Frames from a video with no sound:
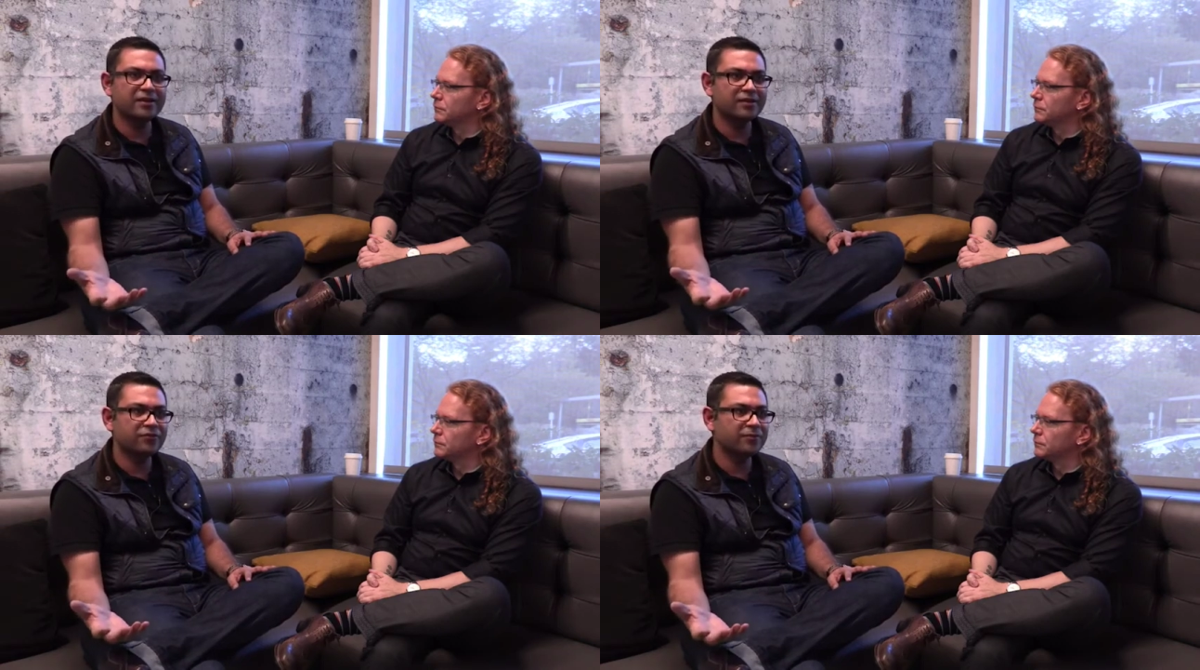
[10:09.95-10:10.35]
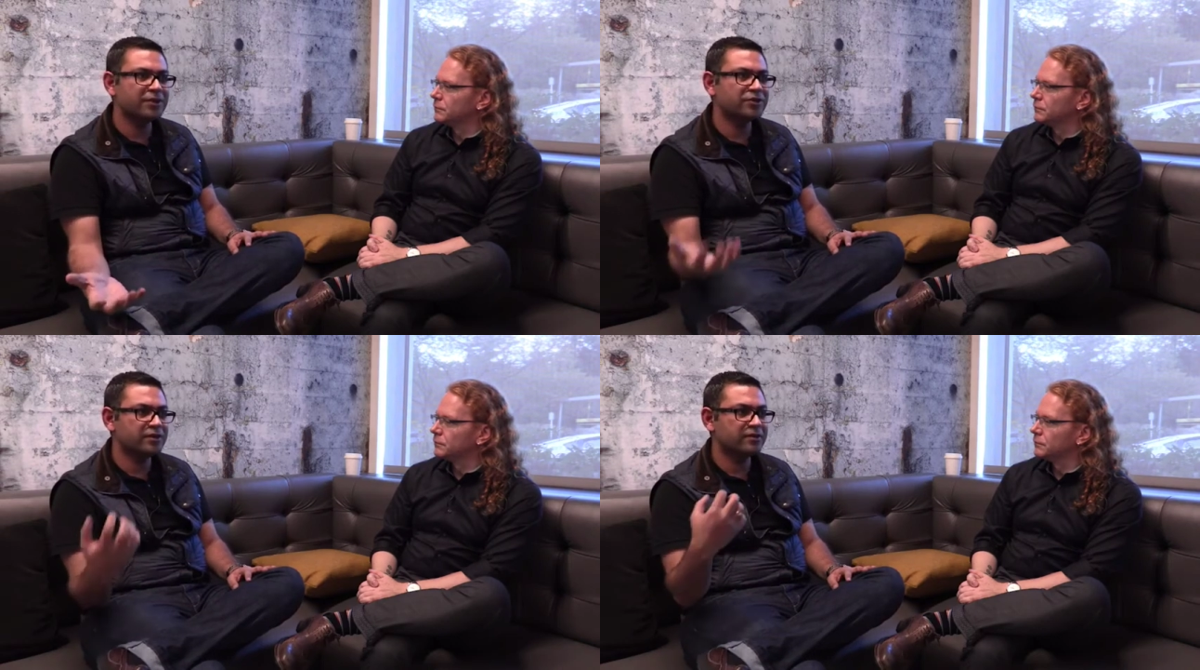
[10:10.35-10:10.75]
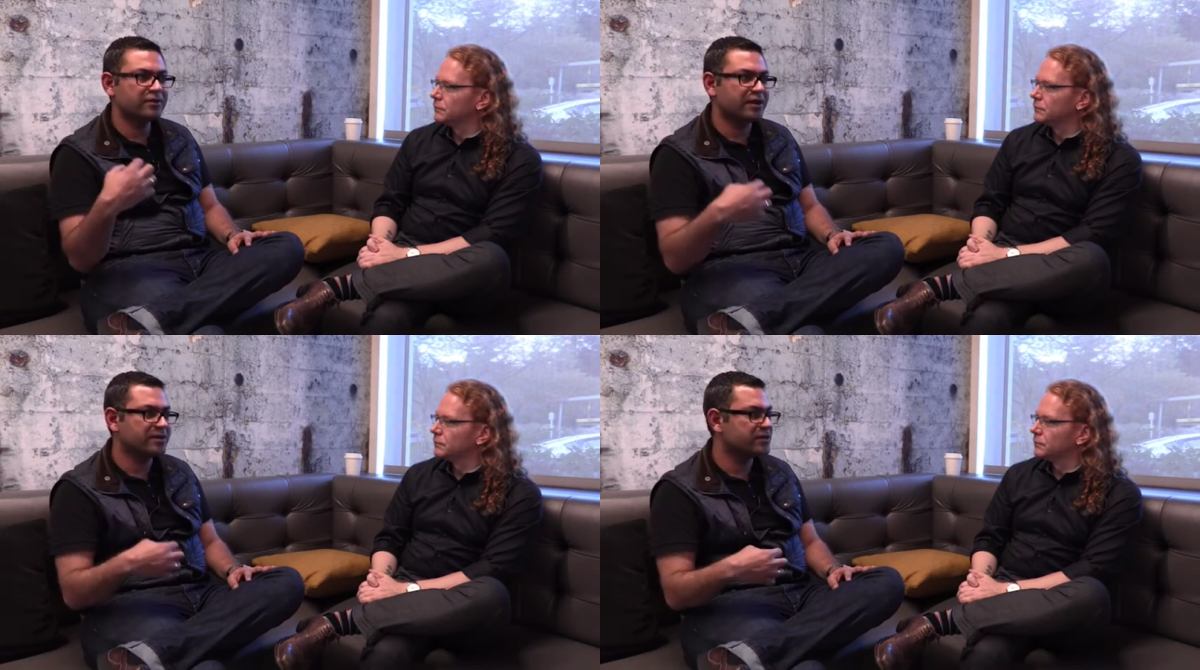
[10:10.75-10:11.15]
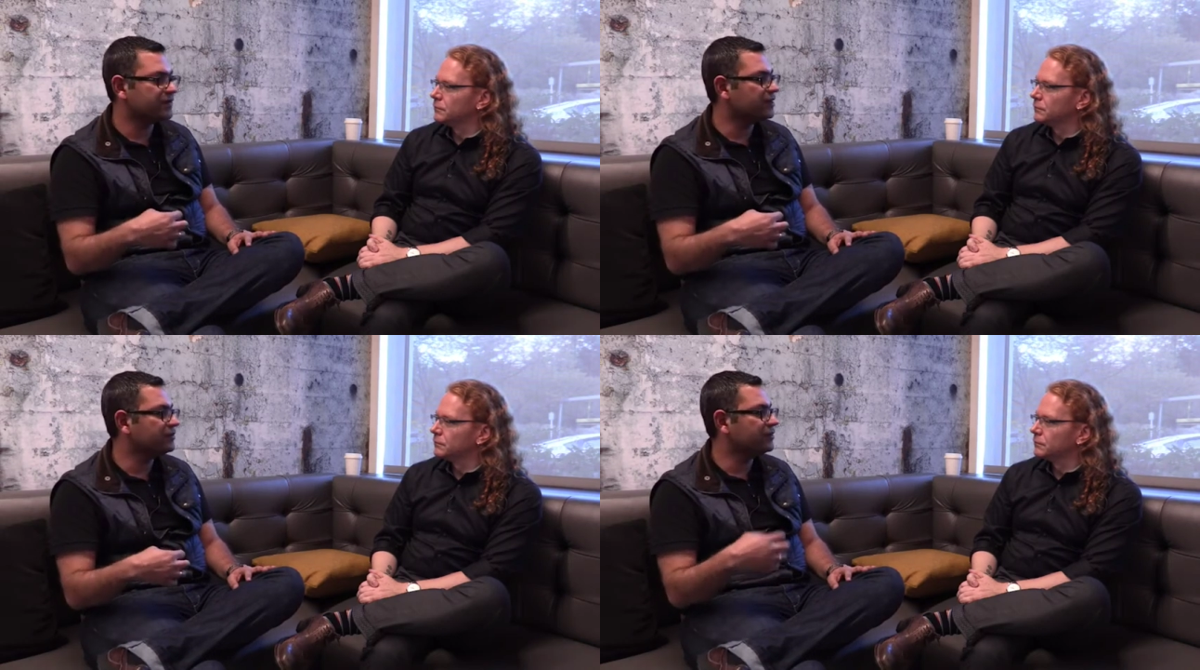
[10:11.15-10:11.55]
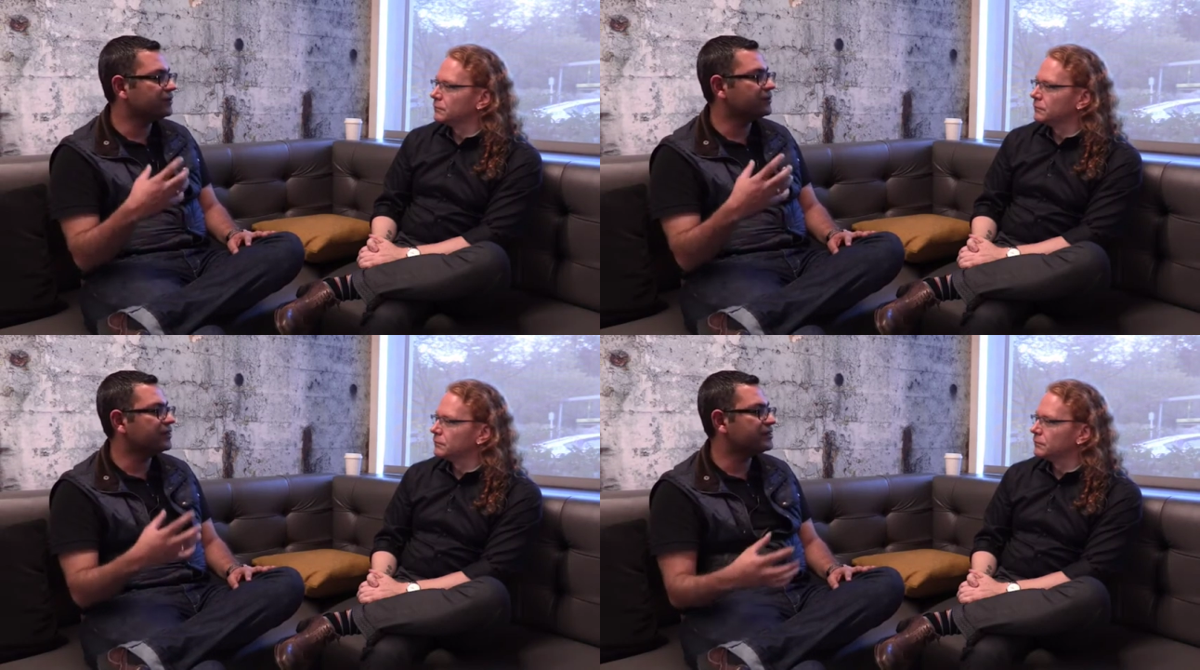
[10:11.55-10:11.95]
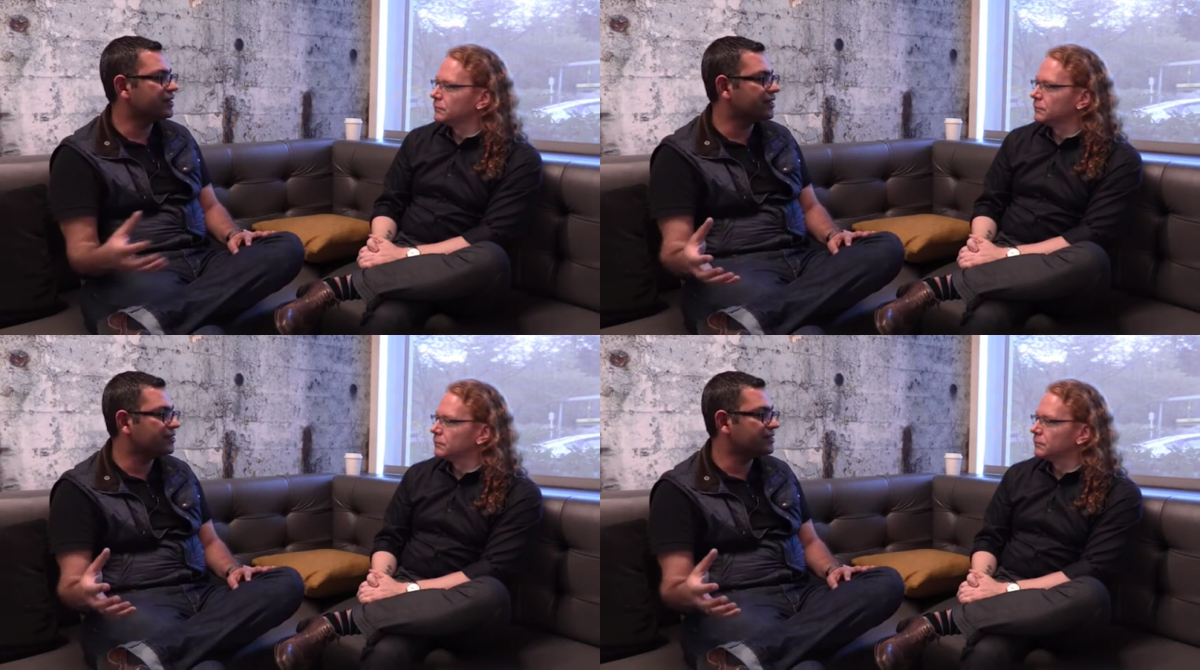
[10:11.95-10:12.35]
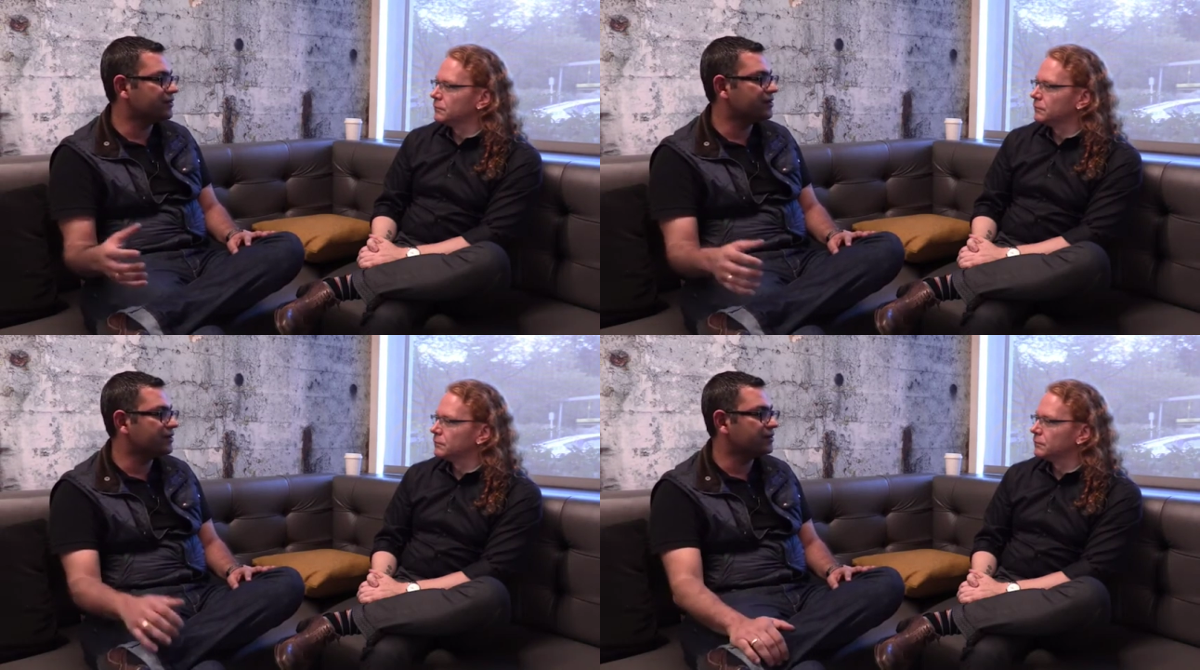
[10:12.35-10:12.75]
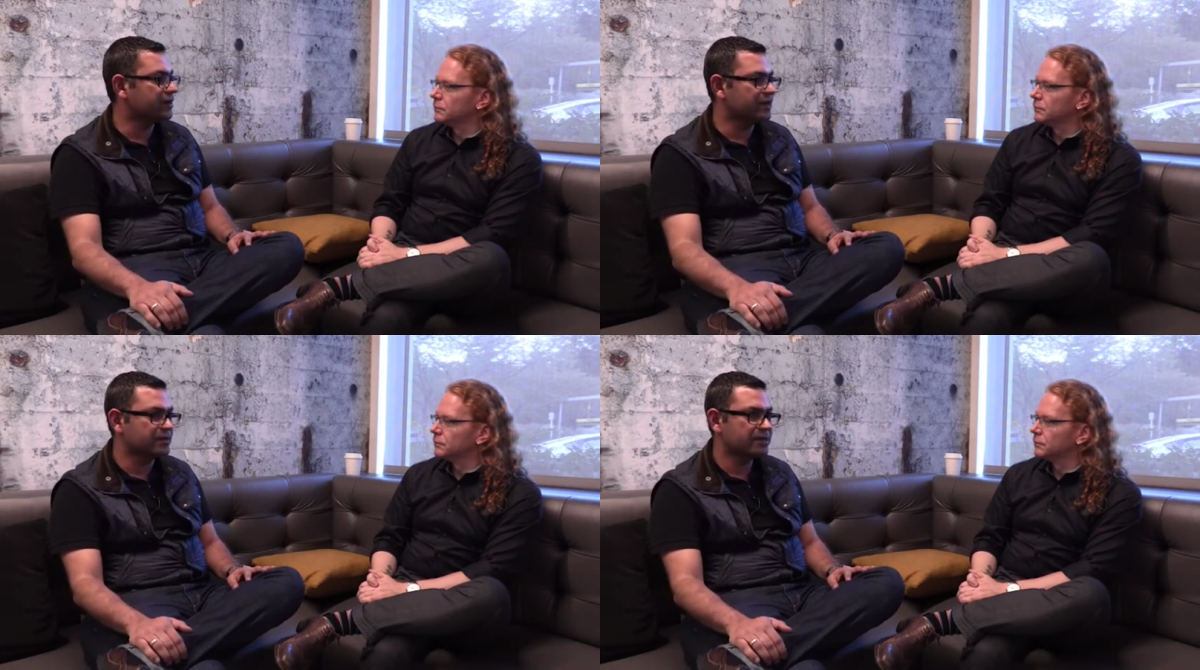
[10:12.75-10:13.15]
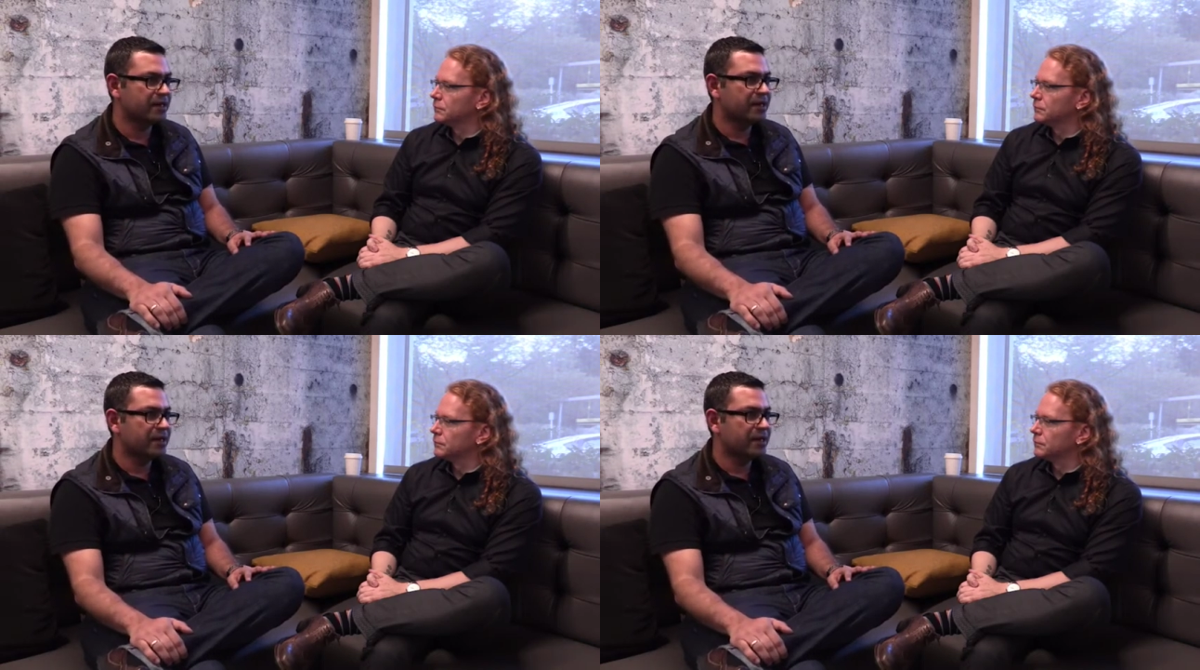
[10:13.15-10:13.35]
Speaker 1: information that is available to us that gets routed to us